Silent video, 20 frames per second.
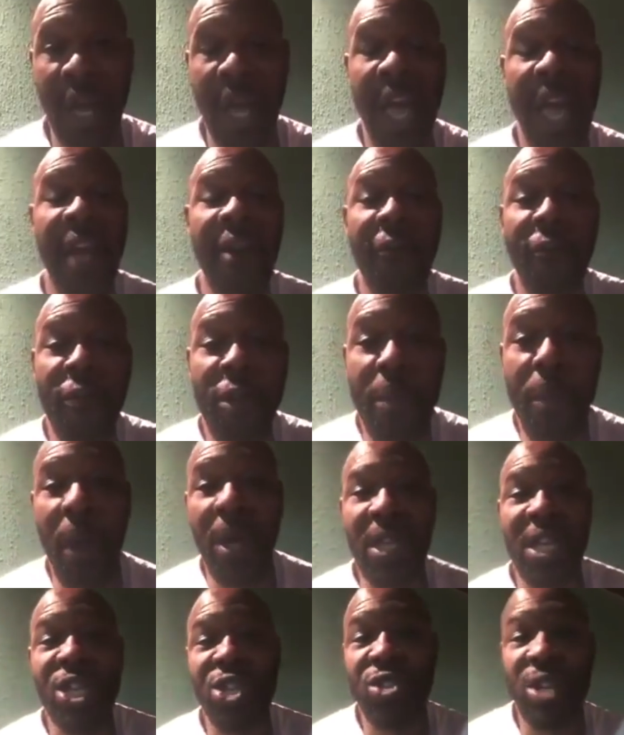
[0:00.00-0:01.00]

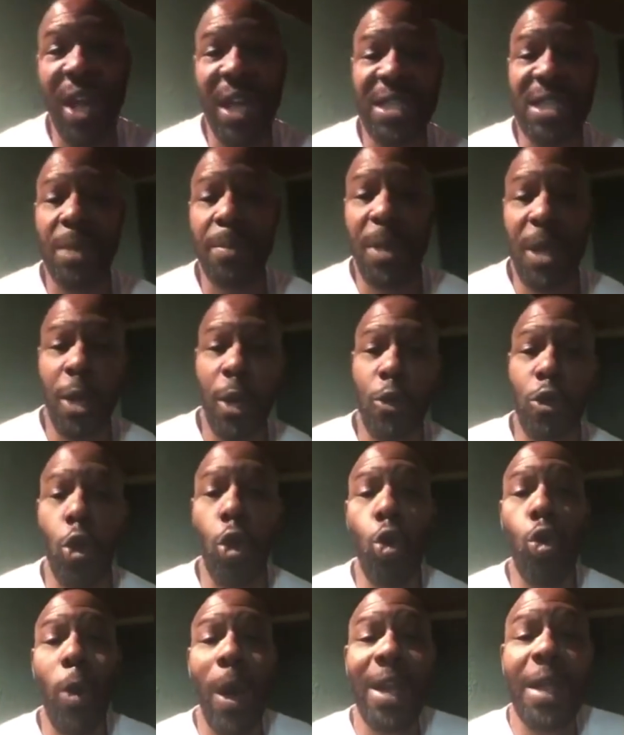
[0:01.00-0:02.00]
Everybody in Trinidad and Tobago know
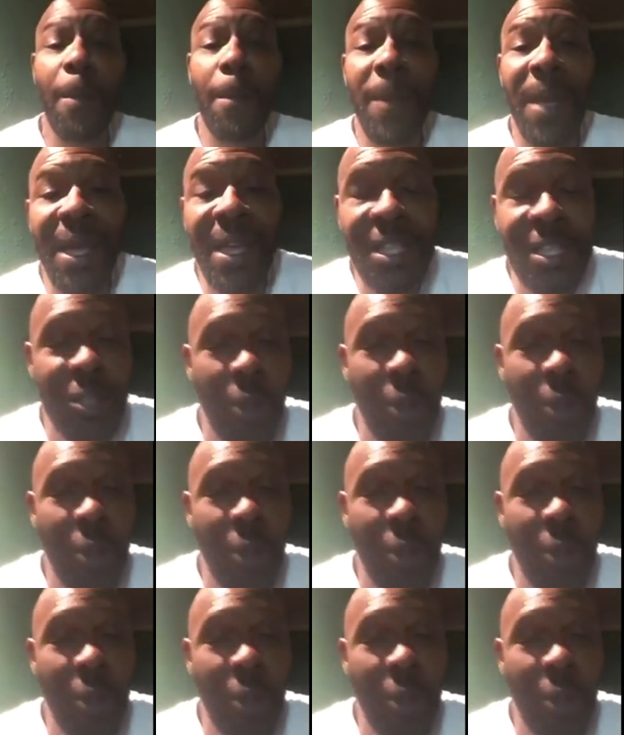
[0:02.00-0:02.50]
who are the biggest